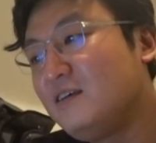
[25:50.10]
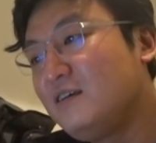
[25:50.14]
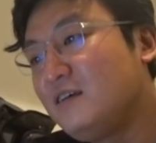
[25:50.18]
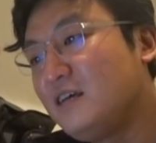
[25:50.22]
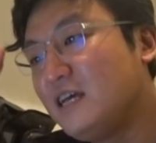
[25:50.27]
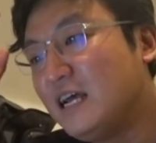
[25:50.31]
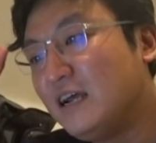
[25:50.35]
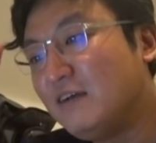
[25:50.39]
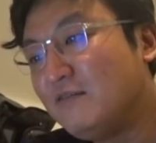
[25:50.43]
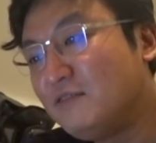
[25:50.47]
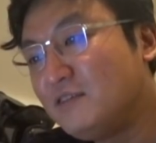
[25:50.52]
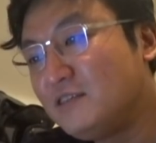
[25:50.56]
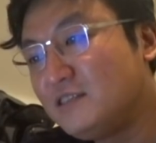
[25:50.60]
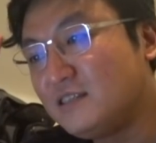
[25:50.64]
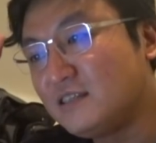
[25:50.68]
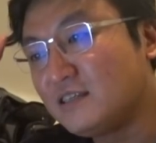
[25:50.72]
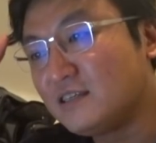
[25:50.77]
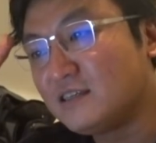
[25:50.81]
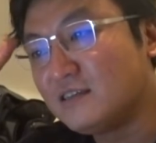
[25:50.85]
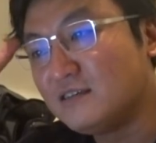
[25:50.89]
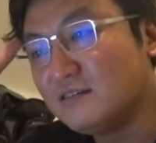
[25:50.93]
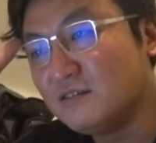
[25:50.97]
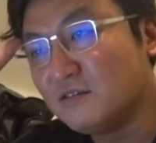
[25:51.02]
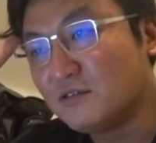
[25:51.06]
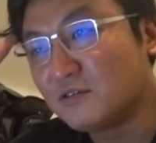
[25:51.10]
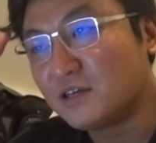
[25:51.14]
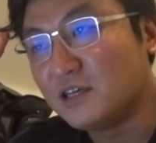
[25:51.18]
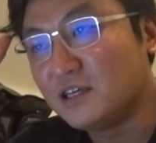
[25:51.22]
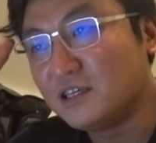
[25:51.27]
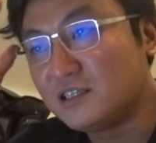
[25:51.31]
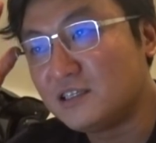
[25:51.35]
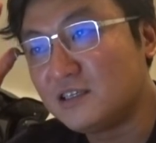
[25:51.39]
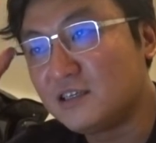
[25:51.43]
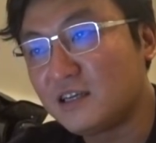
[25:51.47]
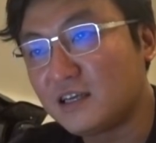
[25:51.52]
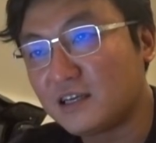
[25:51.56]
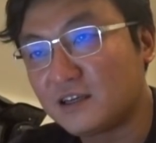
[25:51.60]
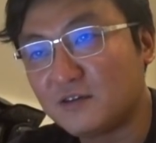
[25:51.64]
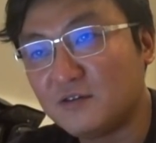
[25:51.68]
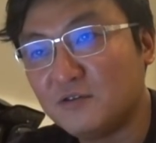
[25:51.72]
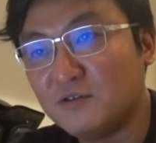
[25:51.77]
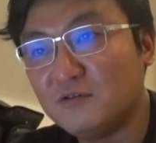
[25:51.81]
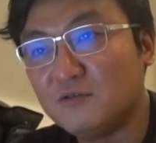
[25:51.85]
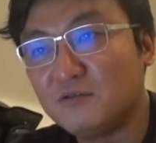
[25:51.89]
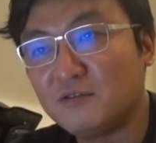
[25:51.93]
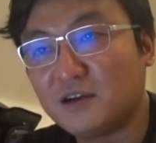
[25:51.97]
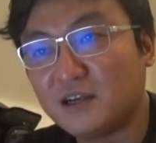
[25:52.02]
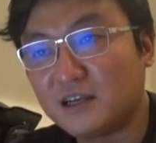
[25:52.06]
every single location I
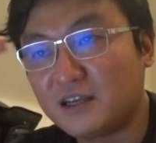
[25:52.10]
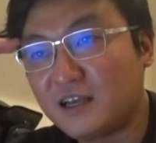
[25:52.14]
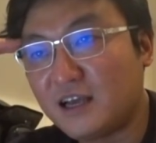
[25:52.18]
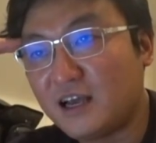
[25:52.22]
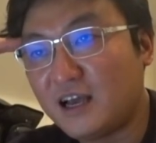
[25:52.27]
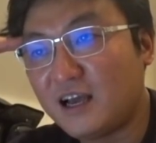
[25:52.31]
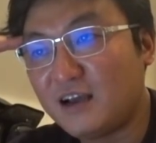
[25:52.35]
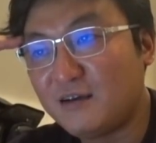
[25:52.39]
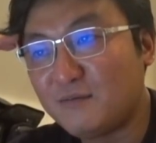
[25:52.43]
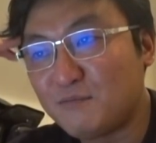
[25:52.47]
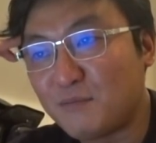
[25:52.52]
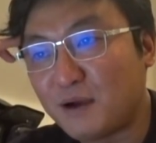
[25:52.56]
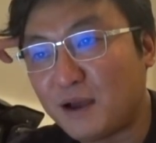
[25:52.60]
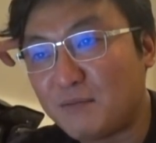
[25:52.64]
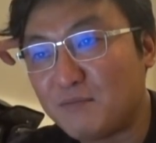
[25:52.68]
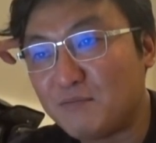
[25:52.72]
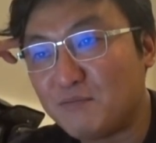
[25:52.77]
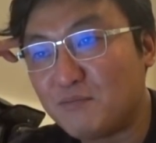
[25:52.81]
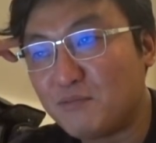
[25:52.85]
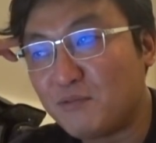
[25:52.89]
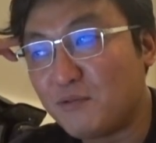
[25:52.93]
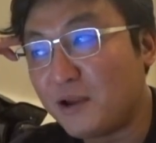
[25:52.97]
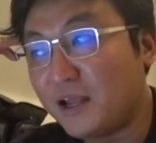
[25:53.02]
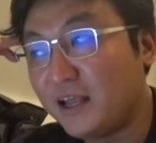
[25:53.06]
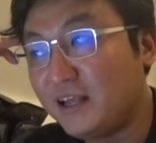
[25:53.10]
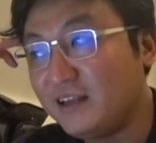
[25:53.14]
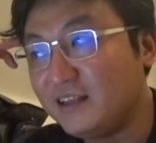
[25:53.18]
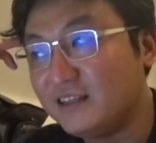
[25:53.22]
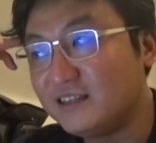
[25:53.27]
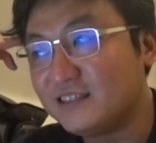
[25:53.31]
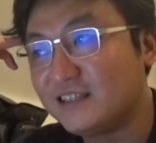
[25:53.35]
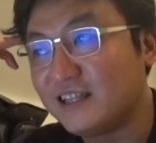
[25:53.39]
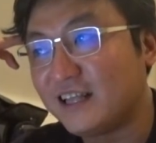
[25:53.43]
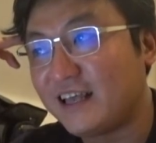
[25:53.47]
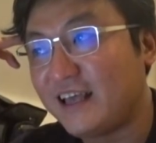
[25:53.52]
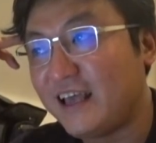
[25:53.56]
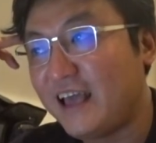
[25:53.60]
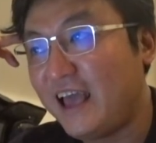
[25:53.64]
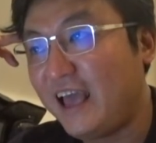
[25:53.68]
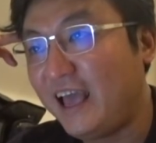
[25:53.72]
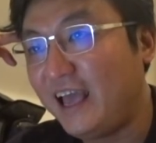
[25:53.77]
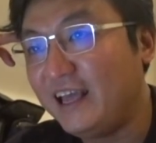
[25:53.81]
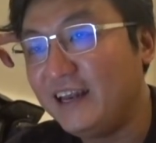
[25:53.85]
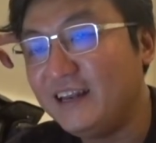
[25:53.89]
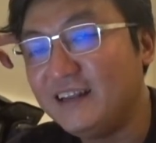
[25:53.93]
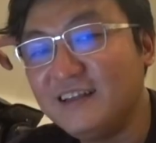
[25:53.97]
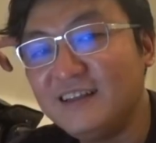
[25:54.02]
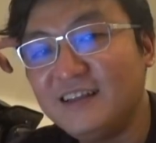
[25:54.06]
go, right, my brain is like
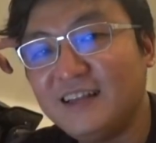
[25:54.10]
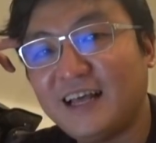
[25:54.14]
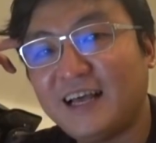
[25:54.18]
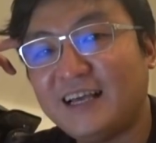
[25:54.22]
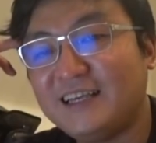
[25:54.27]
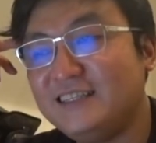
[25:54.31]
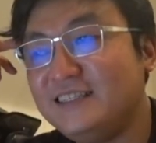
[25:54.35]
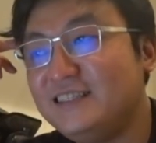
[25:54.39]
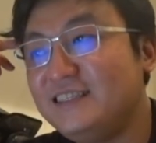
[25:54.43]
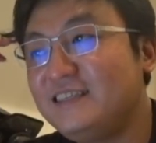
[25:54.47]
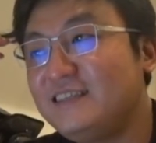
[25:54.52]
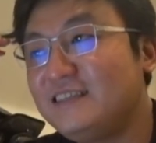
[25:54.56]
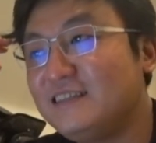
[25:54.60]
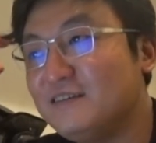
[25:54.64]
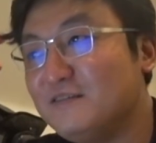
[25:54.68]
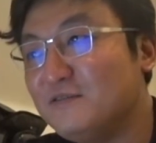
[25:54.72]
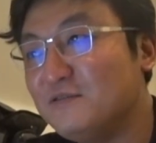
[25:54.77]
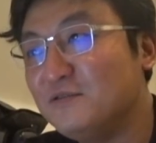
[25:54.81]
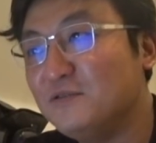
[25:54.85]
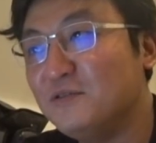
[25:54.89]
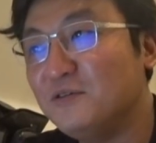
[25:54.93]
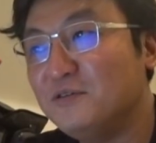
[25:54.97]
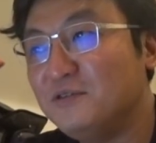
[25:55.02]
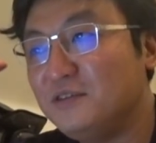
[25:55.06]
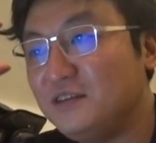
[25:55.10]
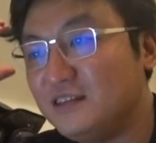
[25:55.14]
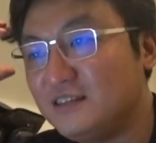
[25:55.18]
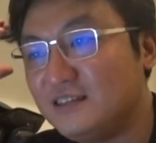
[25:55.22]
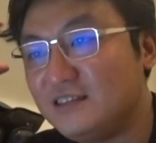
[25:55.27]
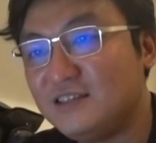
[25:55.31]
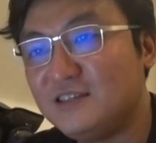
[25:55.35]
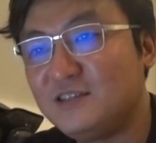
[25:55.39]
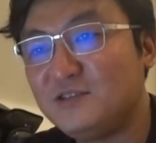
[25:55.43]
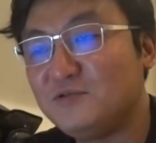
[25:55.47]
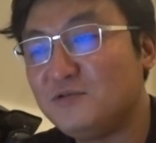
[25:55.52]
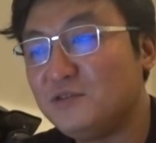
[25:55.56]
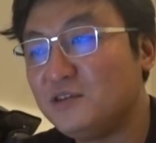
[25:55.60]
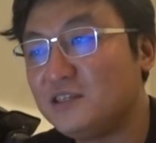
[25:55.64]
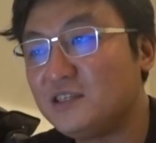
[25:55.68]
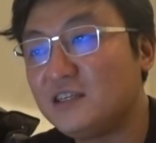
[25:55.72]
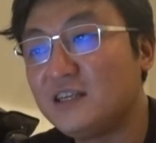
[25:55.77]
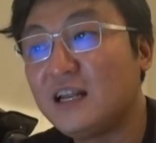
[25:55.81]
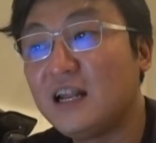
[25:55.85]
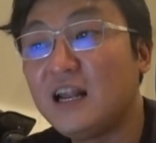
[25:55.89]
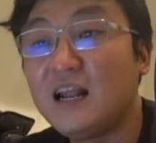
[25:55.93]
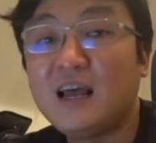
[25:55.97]
analyzing the road, the situation.